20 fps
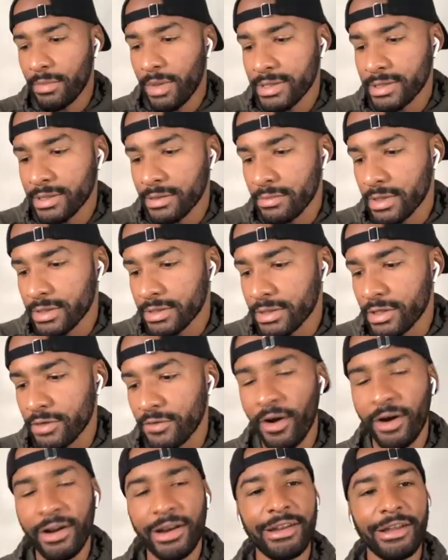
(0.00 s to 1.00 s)
amazing, Misty.
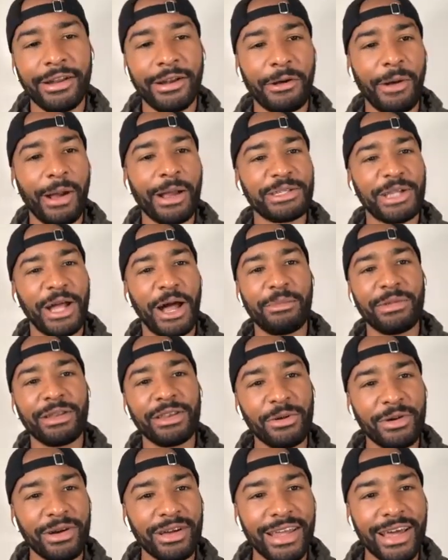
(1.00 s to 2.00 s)
You've already done a great job
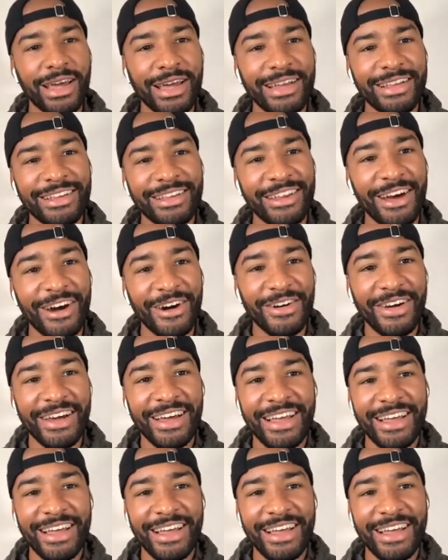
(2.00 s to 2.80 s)
of doing that, you know.